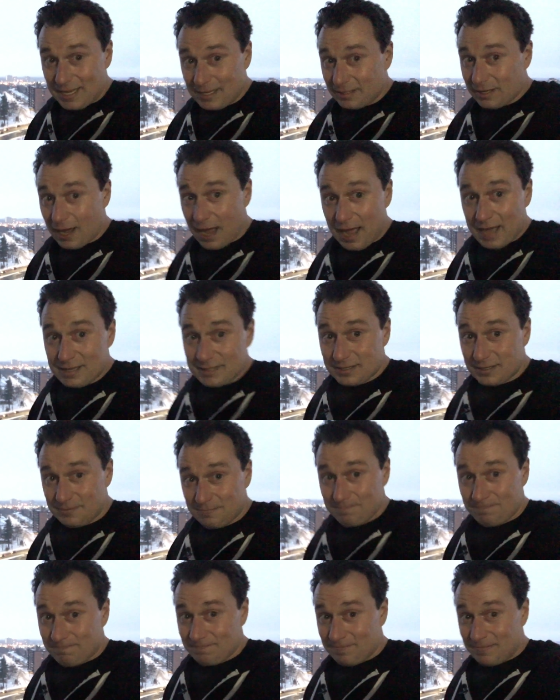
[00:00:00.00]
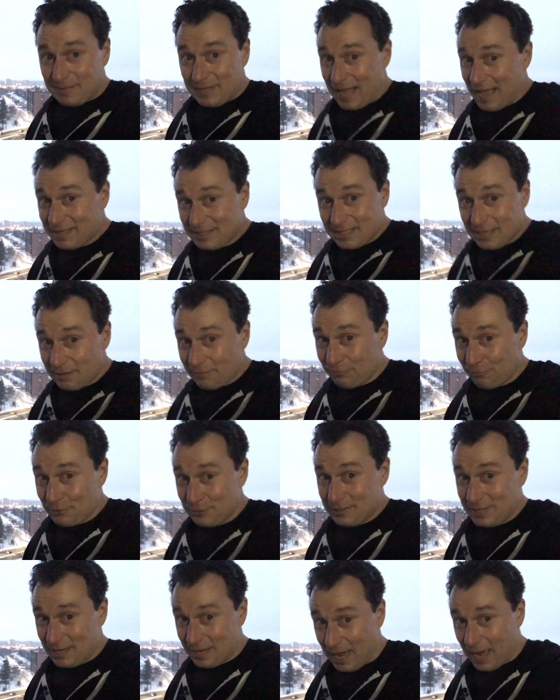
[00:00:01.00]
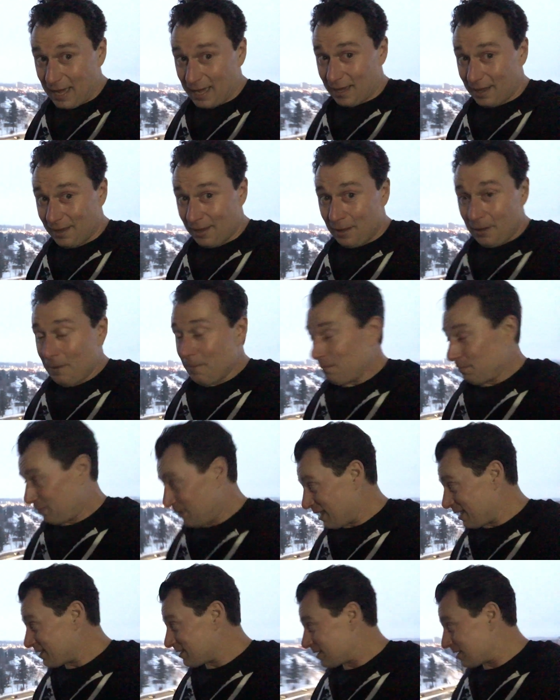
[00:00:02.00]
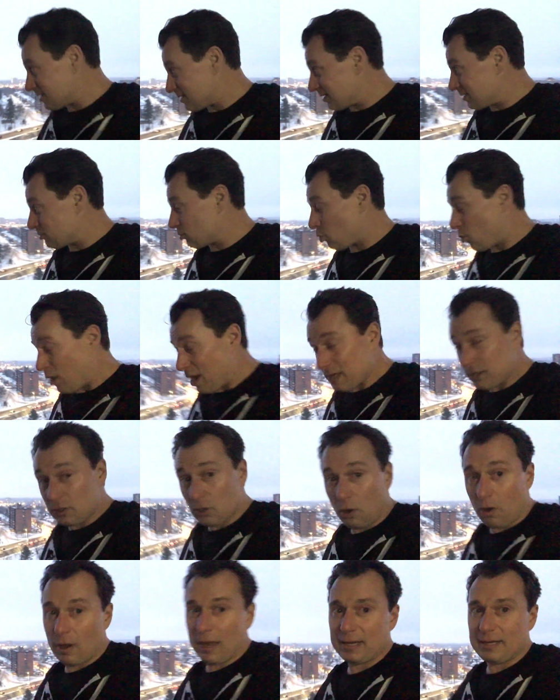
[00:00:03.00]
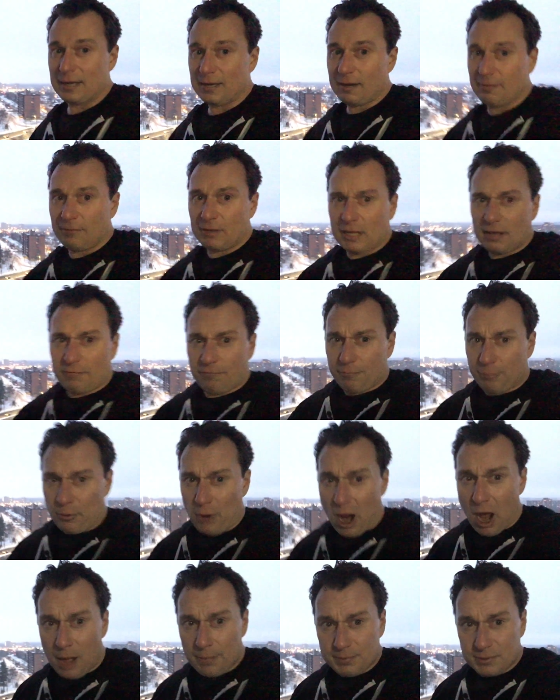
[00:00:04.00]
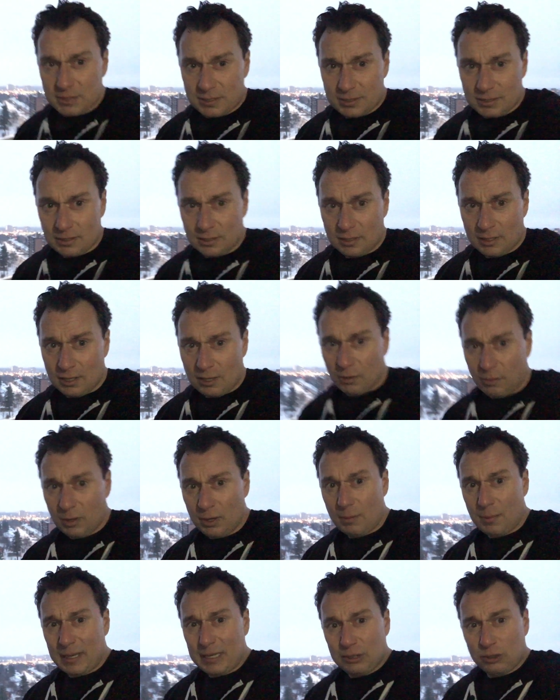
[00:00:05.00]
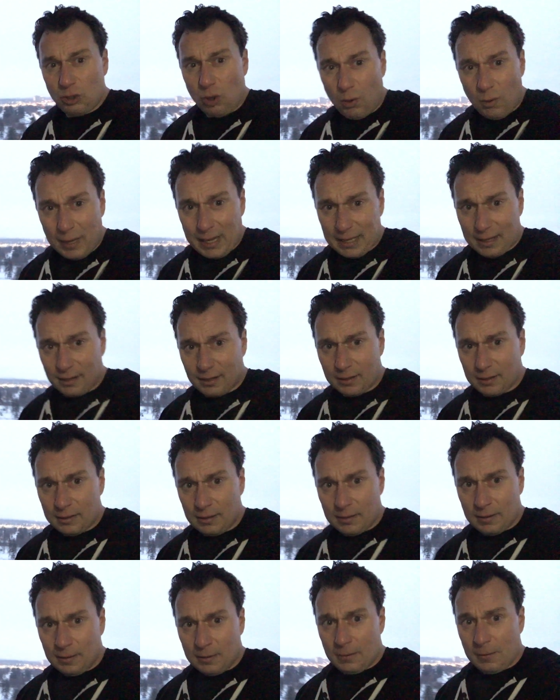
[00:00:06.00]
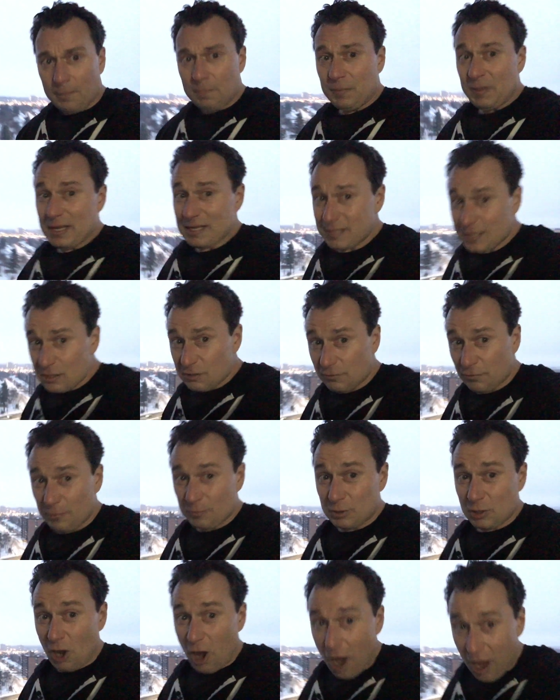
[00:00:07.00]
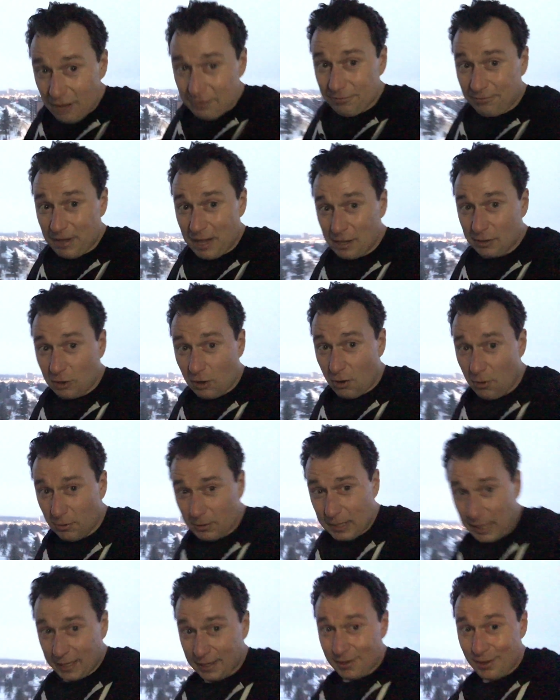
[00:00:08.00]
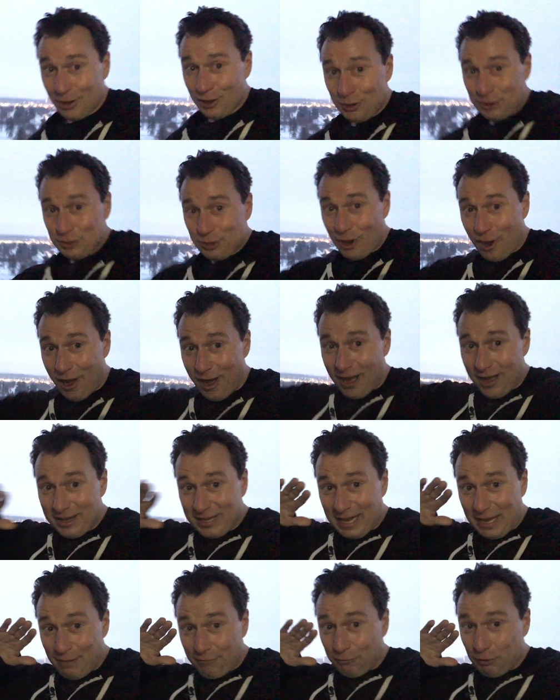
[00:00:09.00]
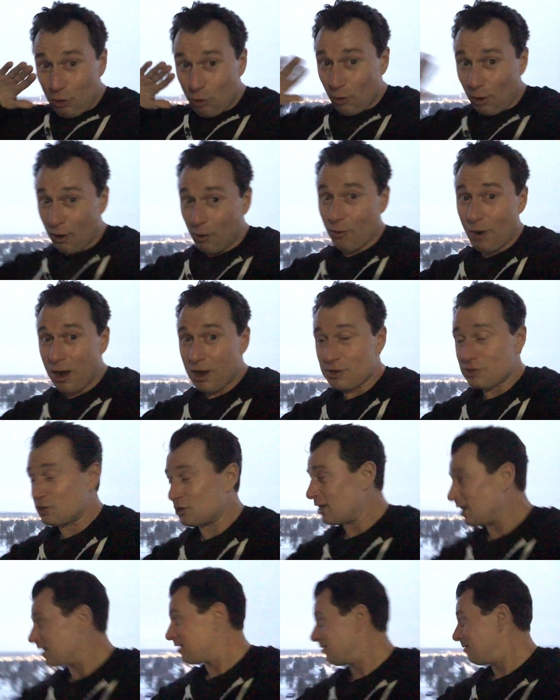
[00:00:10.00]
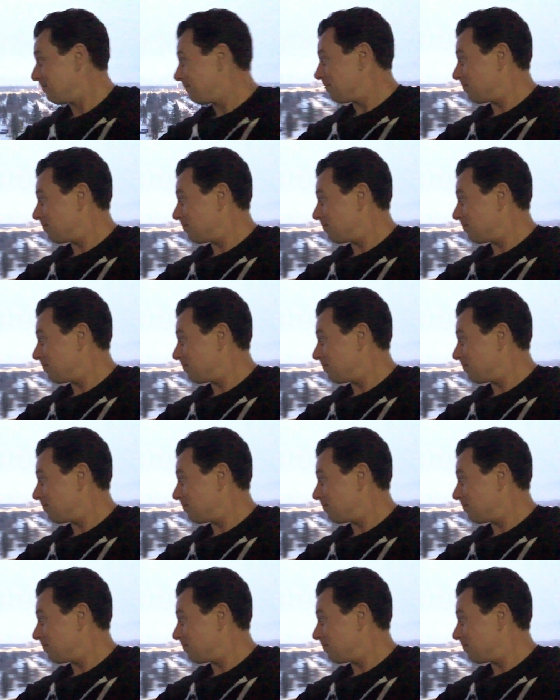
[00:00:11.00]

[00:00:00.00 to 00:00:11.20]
it, guys. That's it for today. This is his question. Oh, I didn't even give props. What am I doing? This is from Todd Falcone. Todd, if you are watching,